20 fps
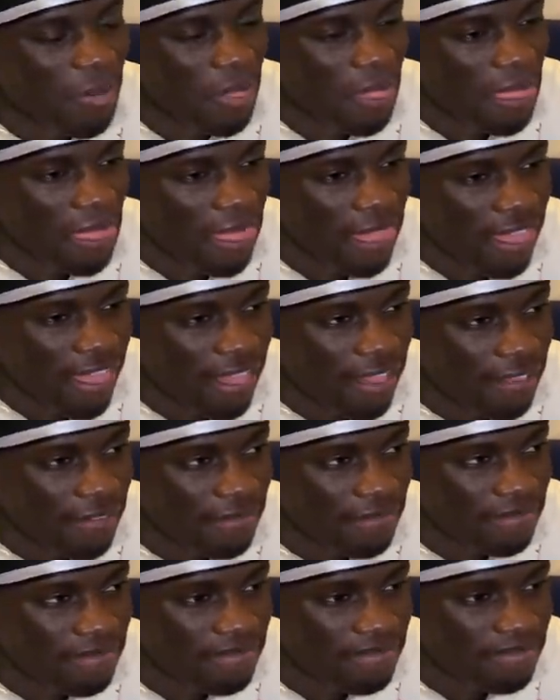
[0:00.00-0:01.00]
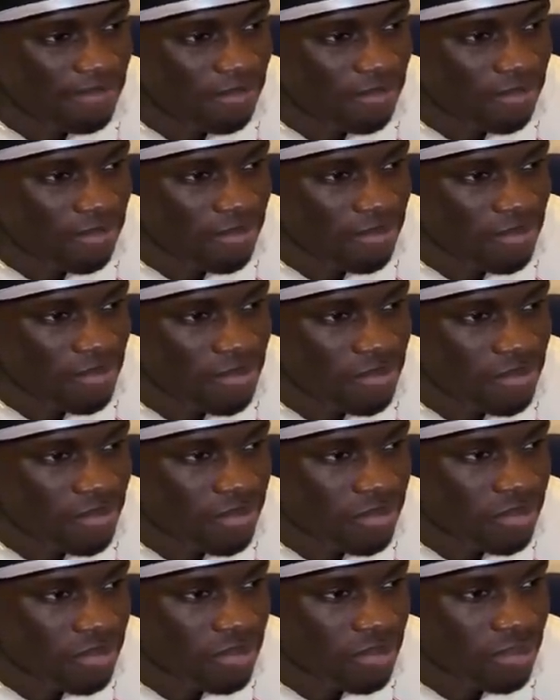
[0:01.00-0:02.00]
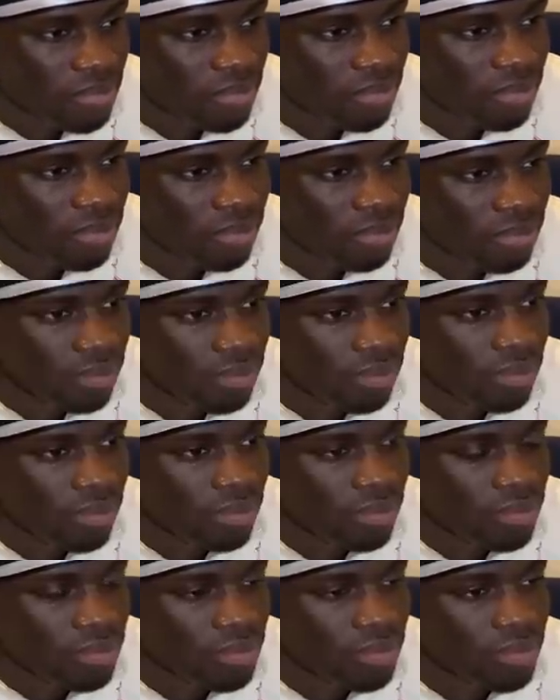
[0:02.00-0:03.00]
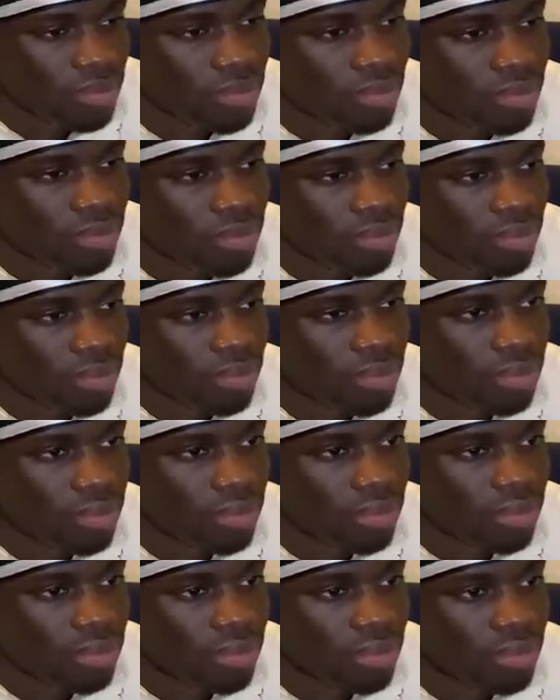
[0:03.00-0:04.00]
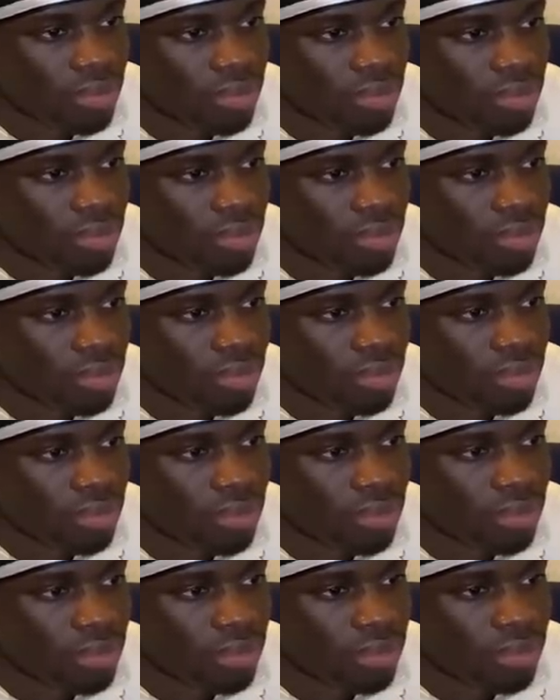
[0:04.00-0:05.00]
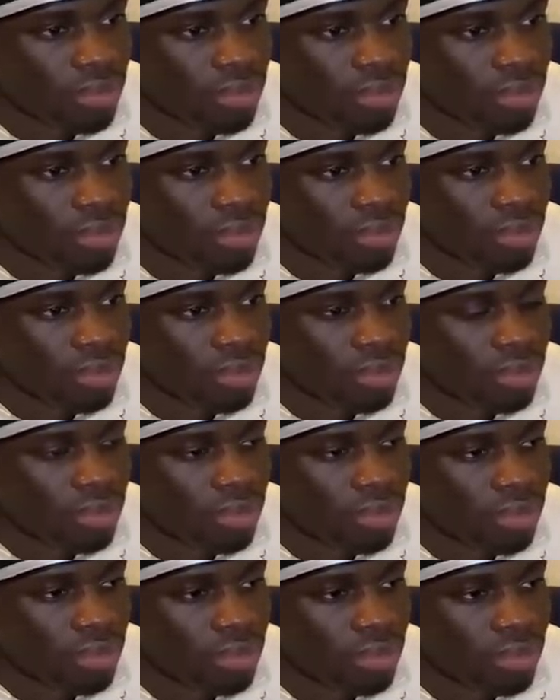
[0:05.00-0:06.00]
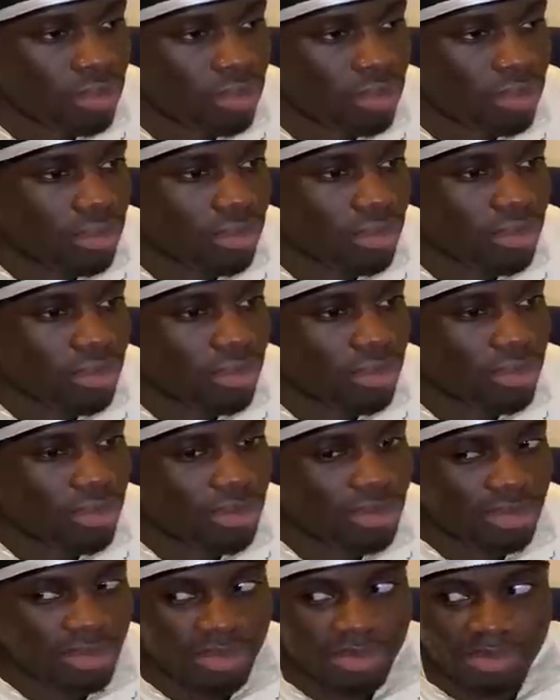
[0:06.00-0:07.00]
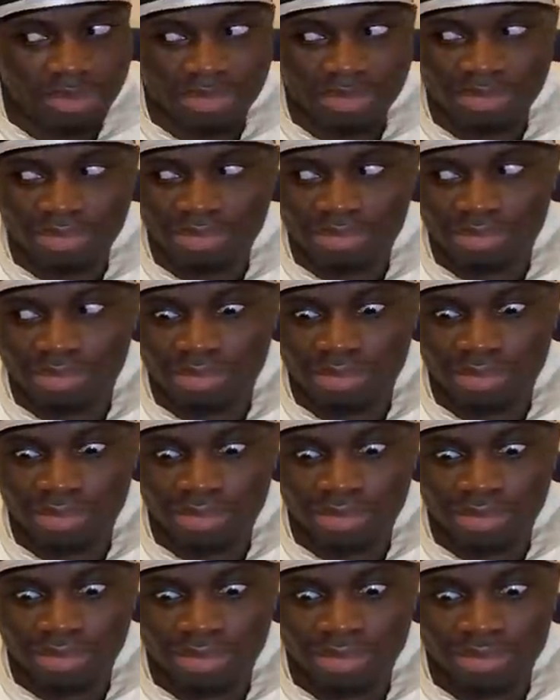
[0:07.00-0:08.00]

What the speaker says: (not speaking)